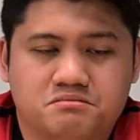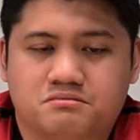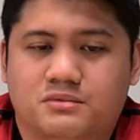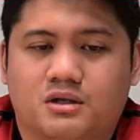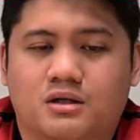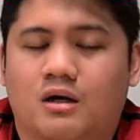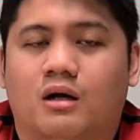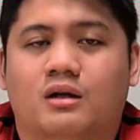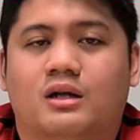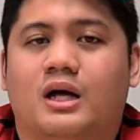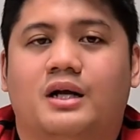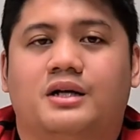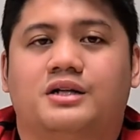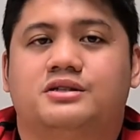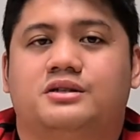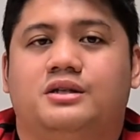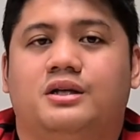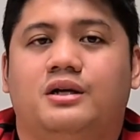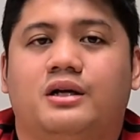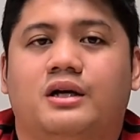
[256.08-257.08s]
all
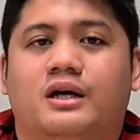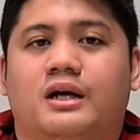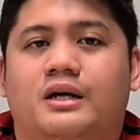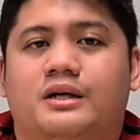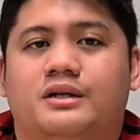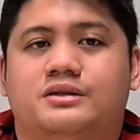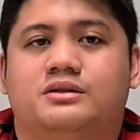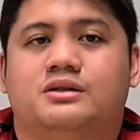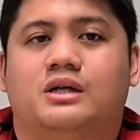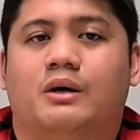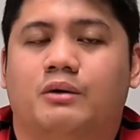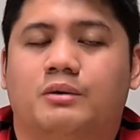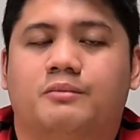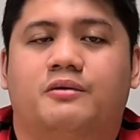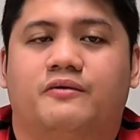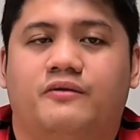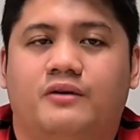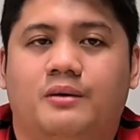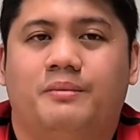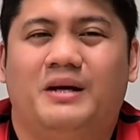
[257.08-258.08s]
honesty, you guys, I would
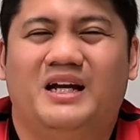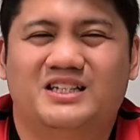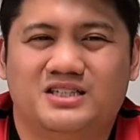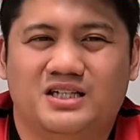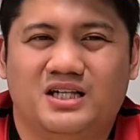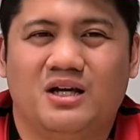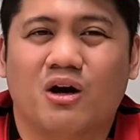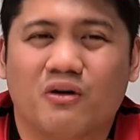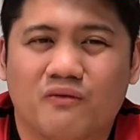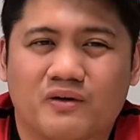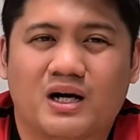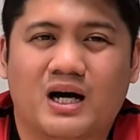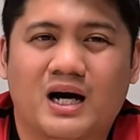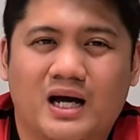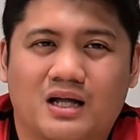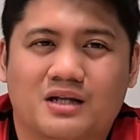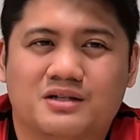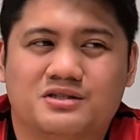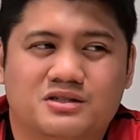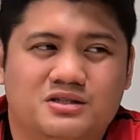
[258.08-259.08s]
prefer PTE over
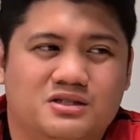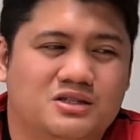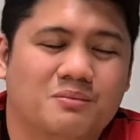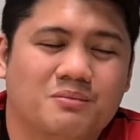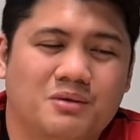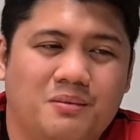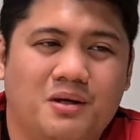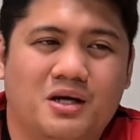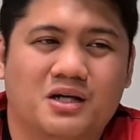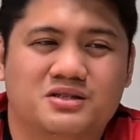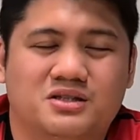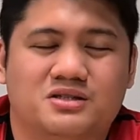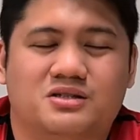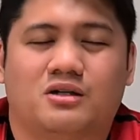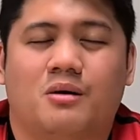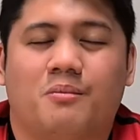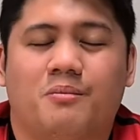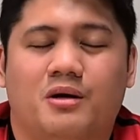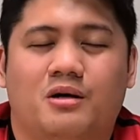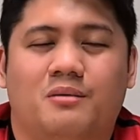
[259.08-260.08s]
IELTS simply because it's a
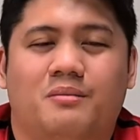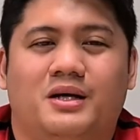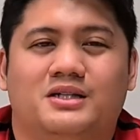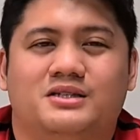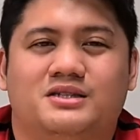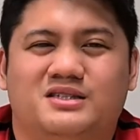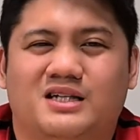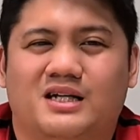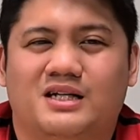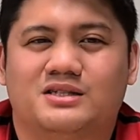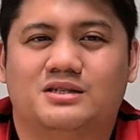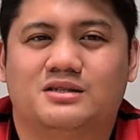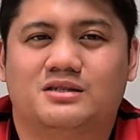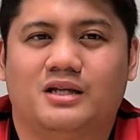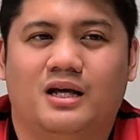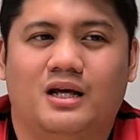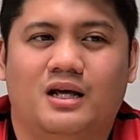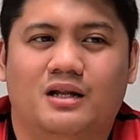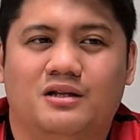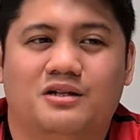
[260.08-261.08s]
computer-based test
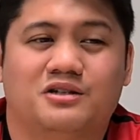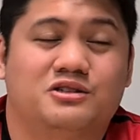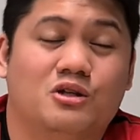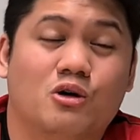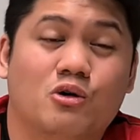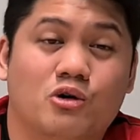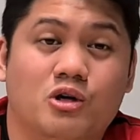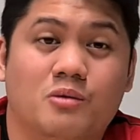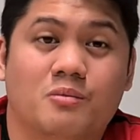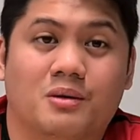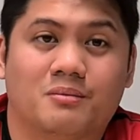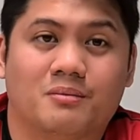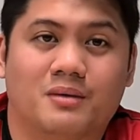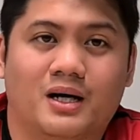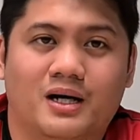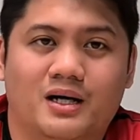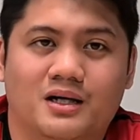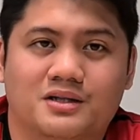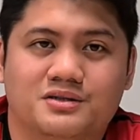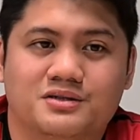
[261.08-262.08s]
and there's no human
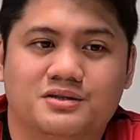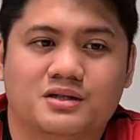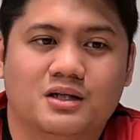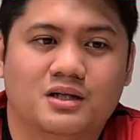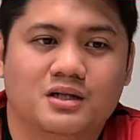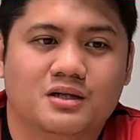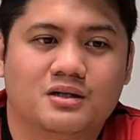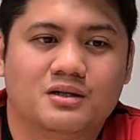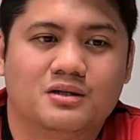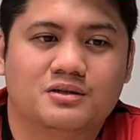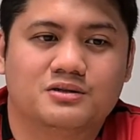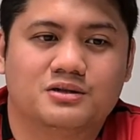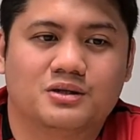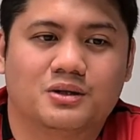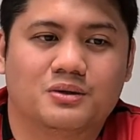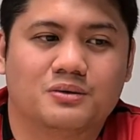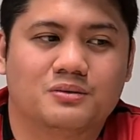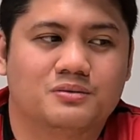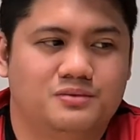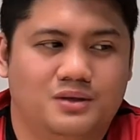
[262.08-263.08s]
bias.
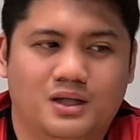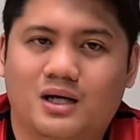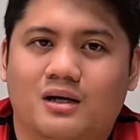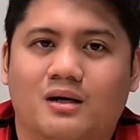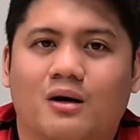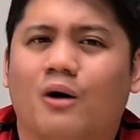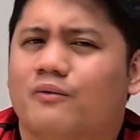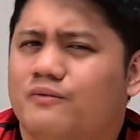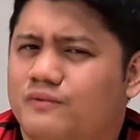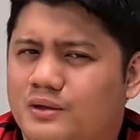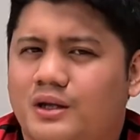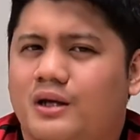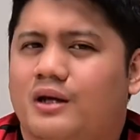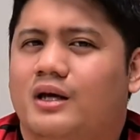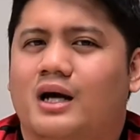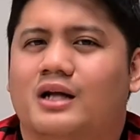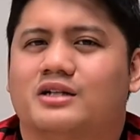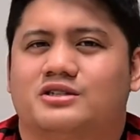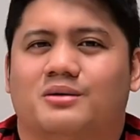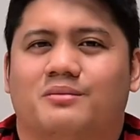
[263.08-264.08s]
So yeah, hopefully you
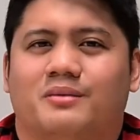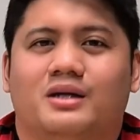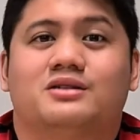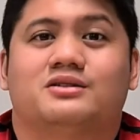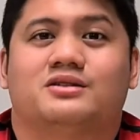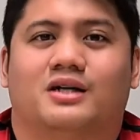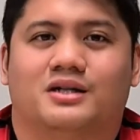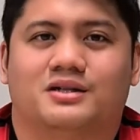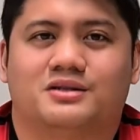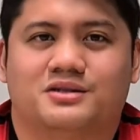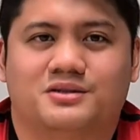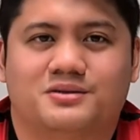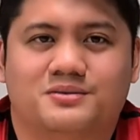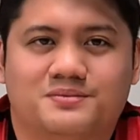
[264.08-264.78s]
got some insights.